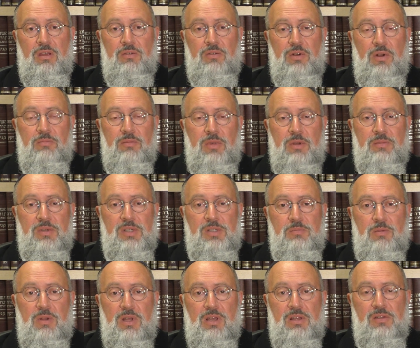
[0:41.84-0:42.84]
Rambam
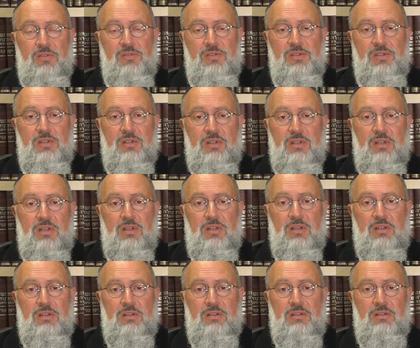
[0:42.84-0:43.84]
explains
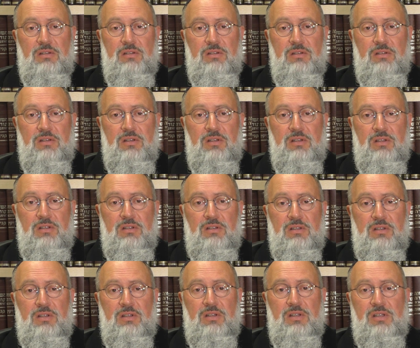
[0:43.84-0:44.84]
uh, in
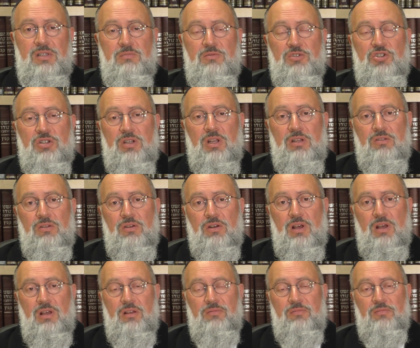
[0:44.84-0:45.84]
his Mishneh
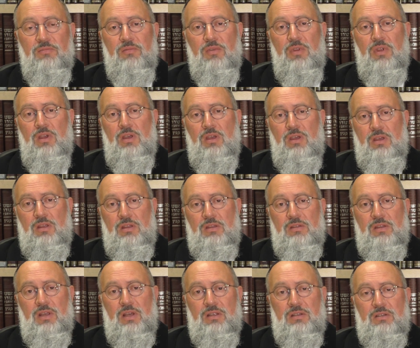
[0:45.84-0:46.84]
Torah
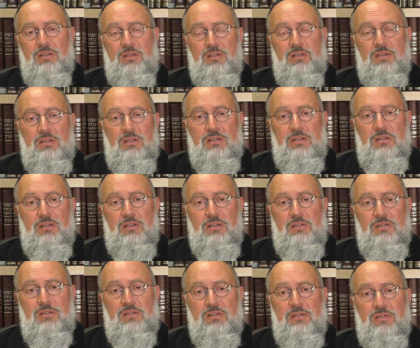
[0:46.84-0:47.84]
that
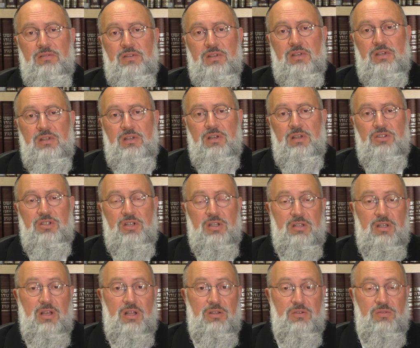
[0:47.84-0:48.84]
the a
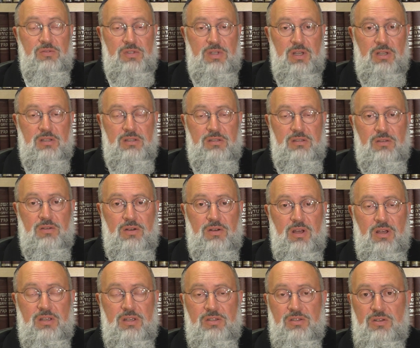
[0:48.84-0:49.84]
Gentile who studies
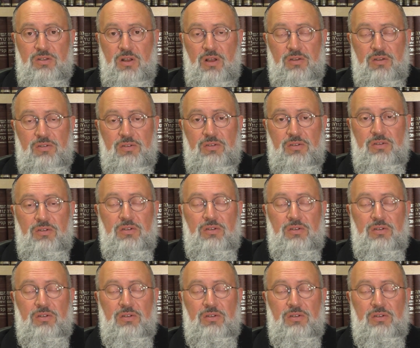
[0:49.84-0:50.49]
Torah is not,